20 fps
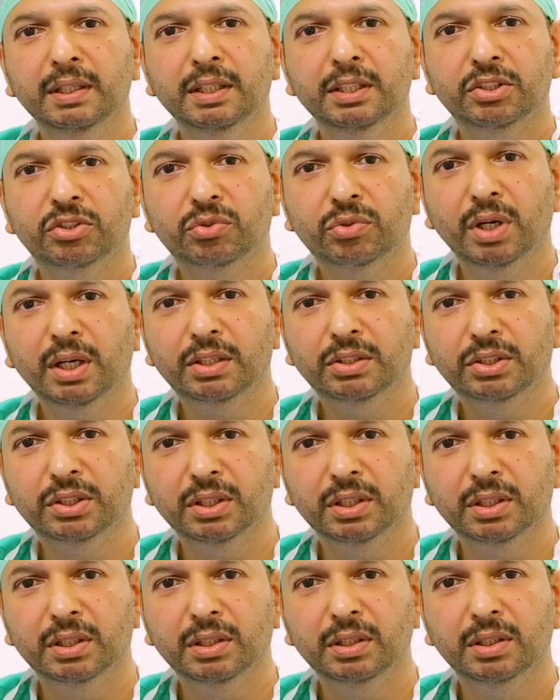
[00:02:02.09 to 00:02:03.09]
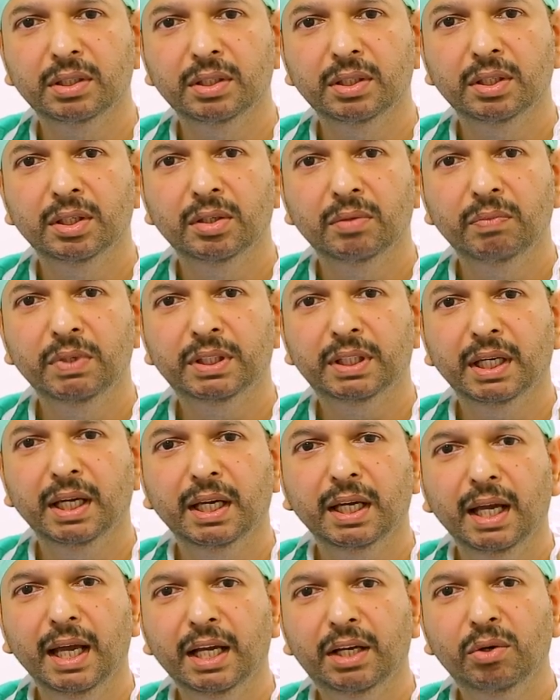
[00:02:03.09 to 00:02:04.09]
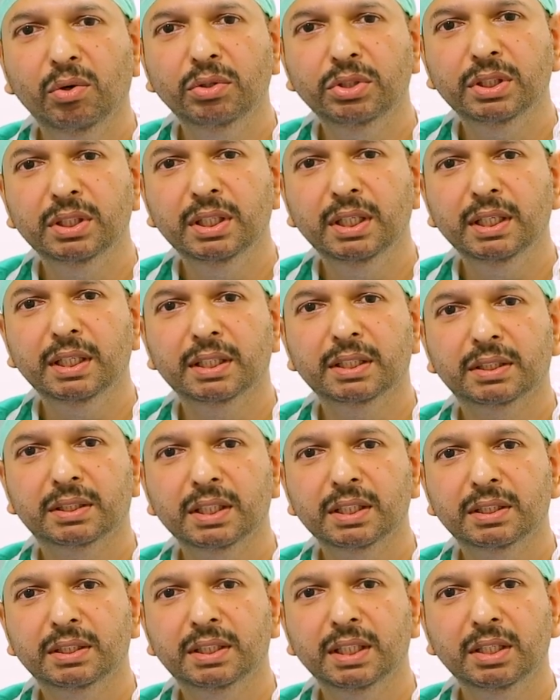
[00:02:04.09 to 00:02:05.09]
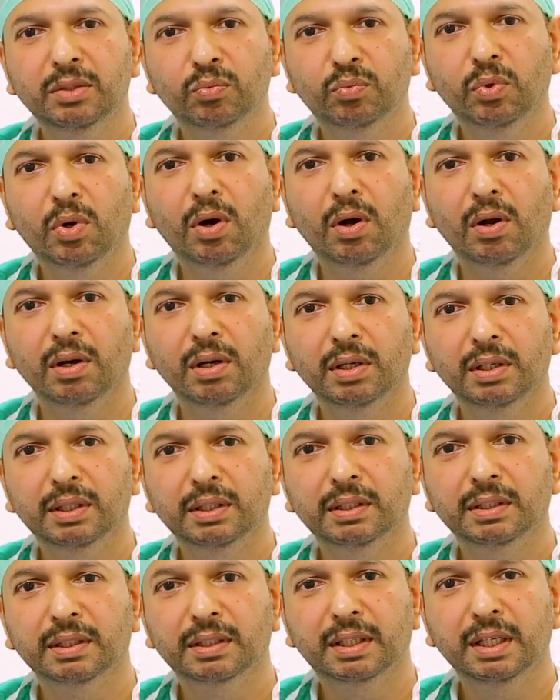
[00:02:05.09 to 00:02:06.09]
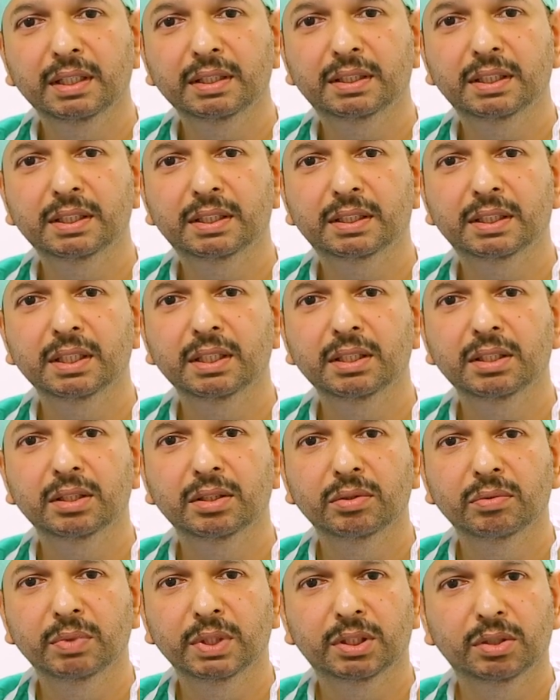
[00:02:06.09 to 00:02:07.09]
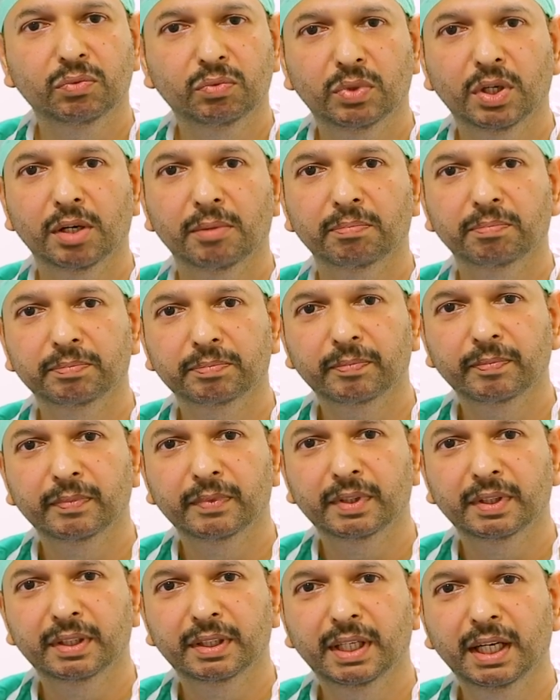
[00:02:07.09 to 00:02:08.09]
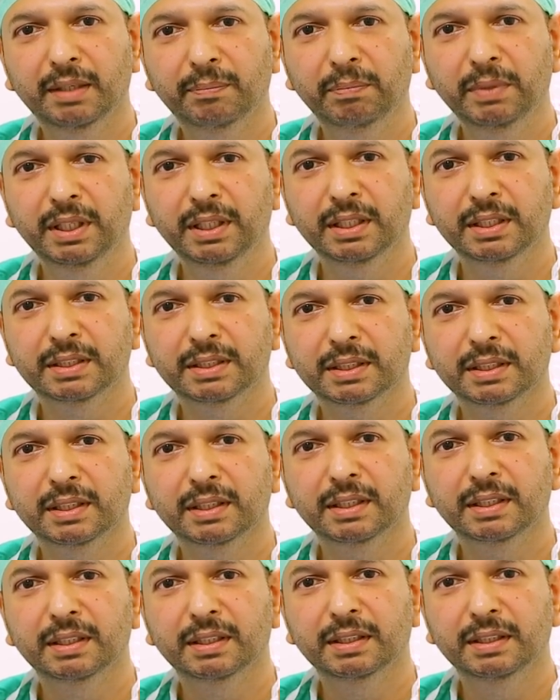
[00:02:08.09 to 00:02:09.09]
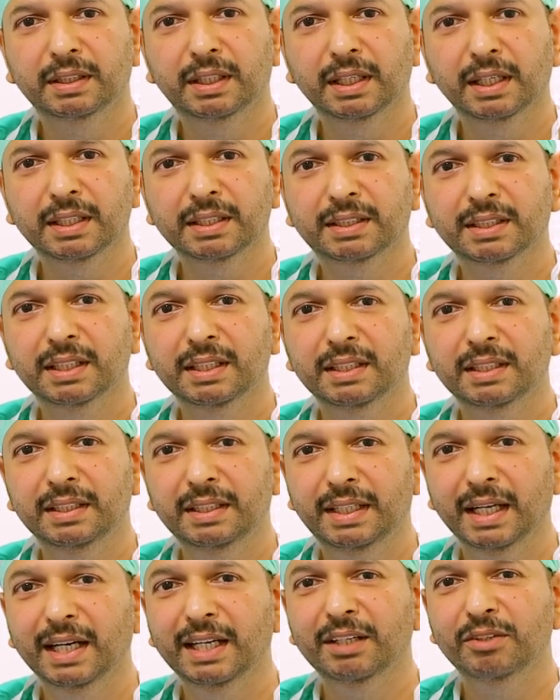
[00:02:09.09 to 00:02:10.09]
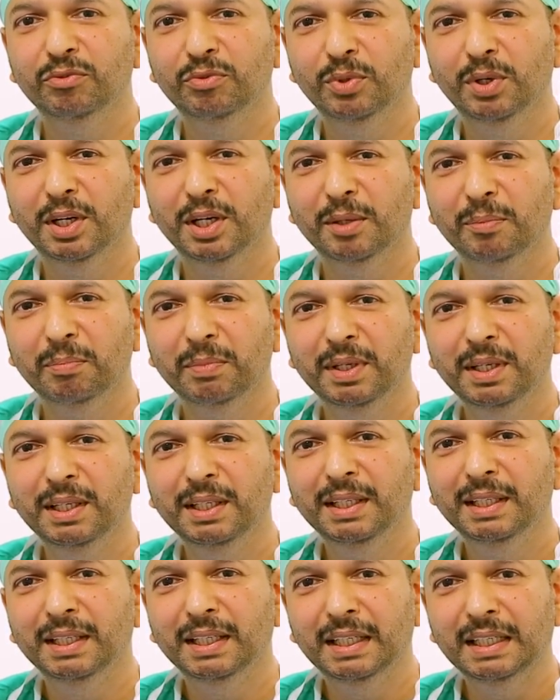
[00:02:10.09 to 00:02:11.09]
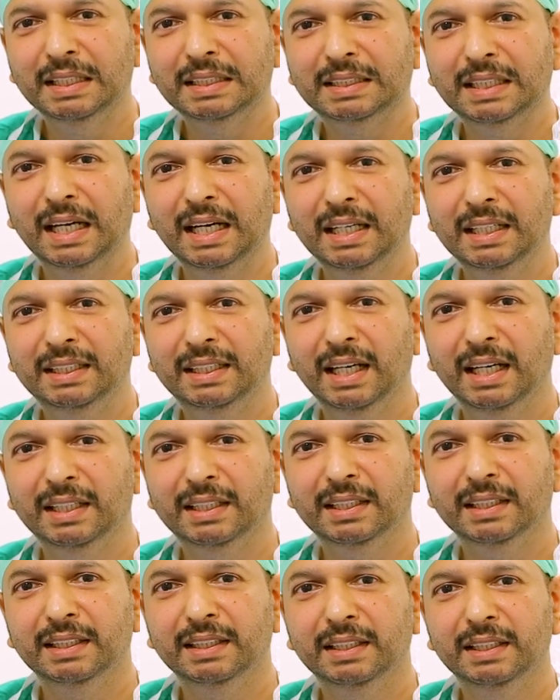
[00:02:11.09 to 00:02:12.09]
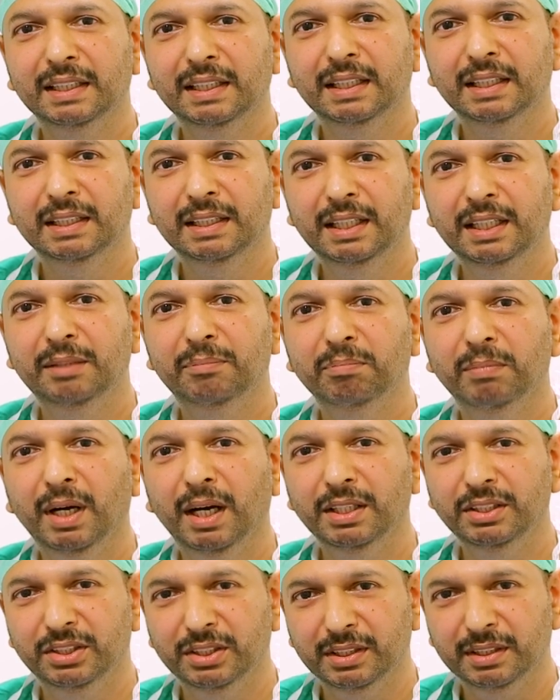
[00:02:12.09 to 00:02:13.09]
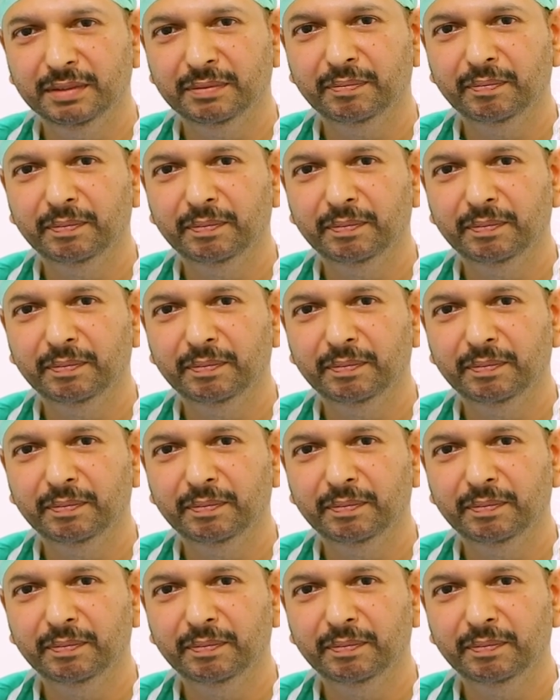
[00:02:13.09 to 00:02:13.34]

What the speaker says: structure with echogenic cystic wall consistent with worm. That means there is a dead worm inside that lid margin.